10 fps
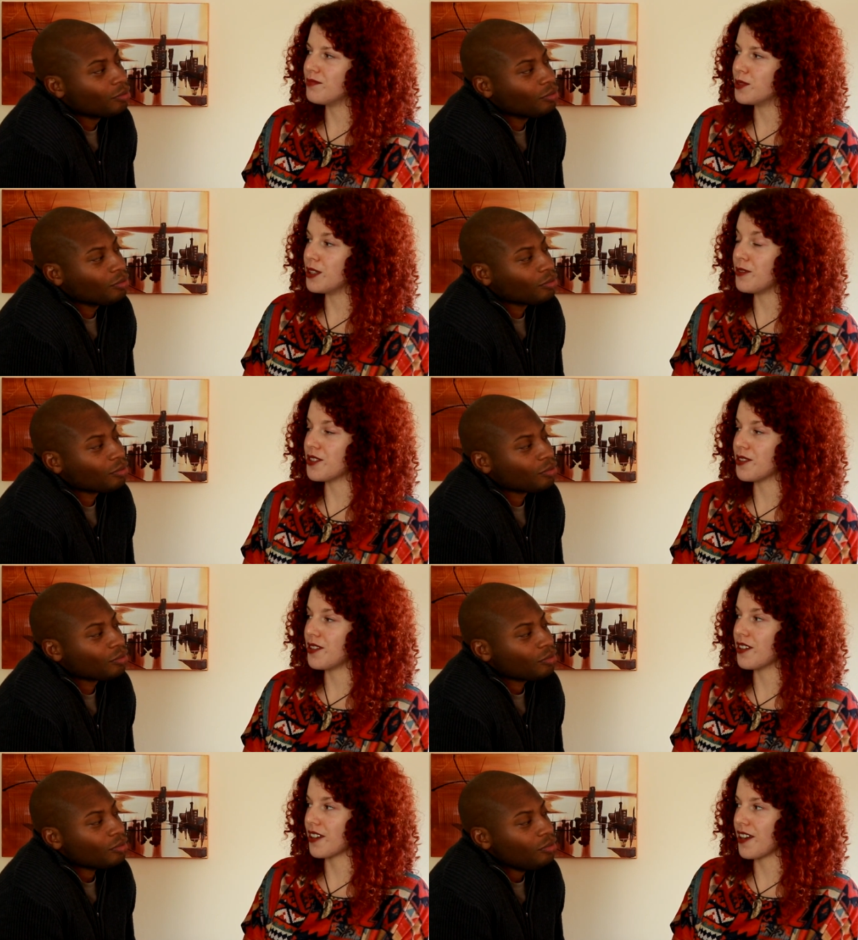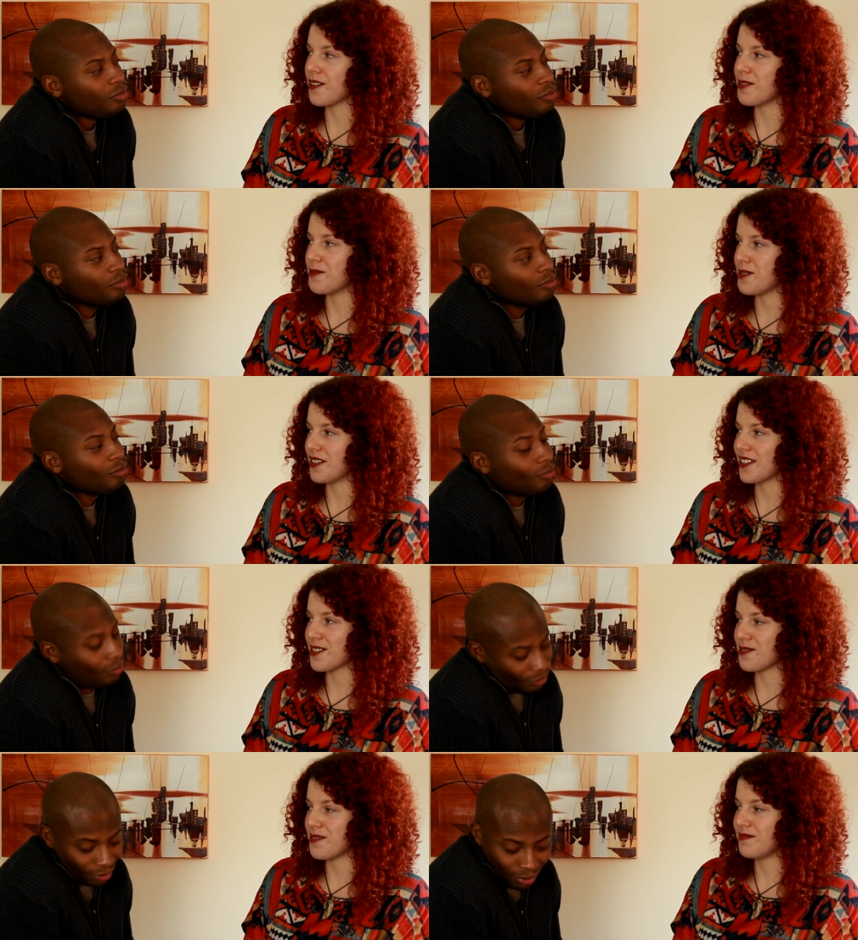Speaker 1: What if it's a Hungarian one
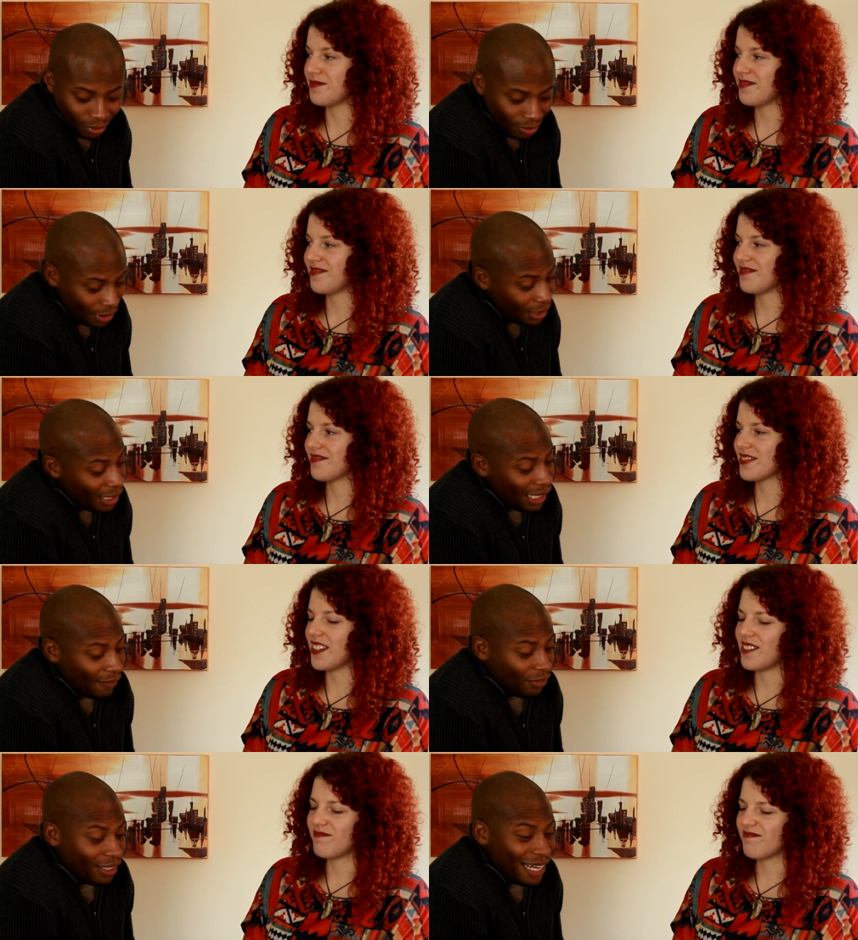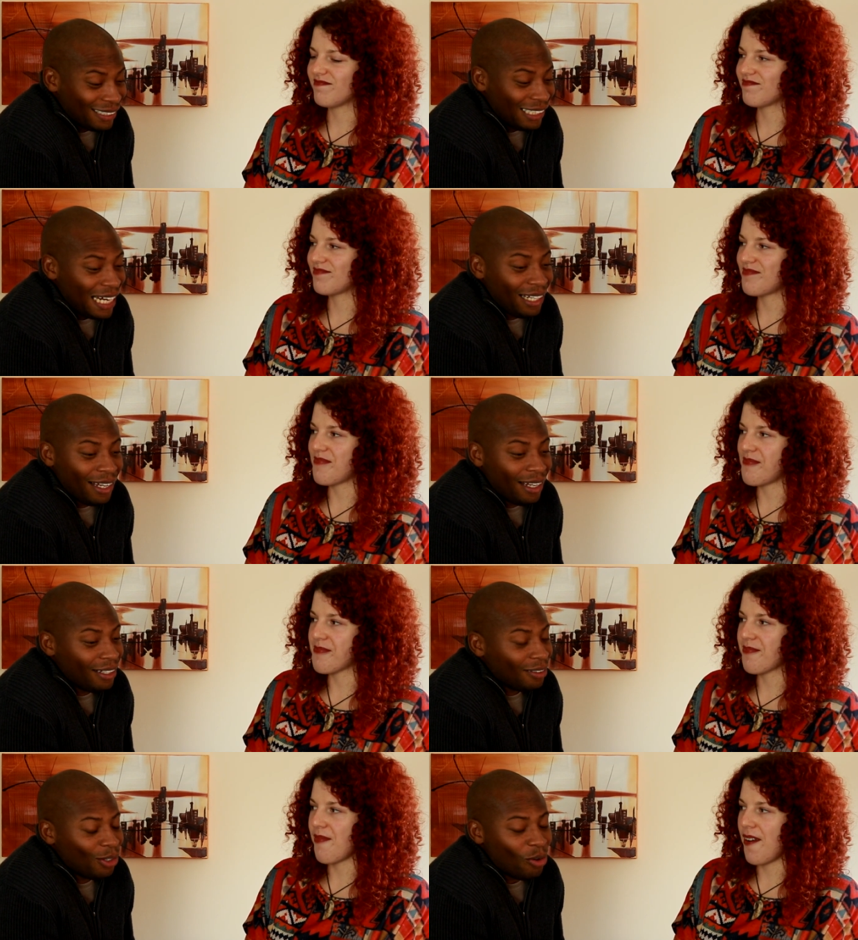as well?
Speaker 2: If there has Dedia
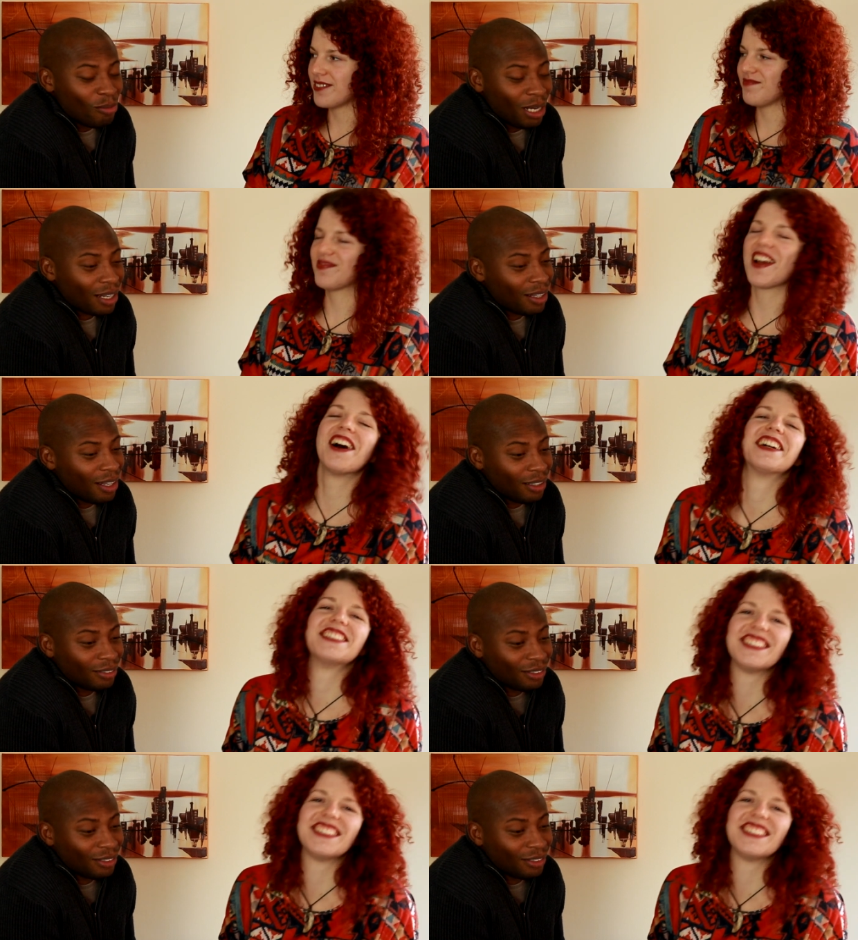in it, oh my god.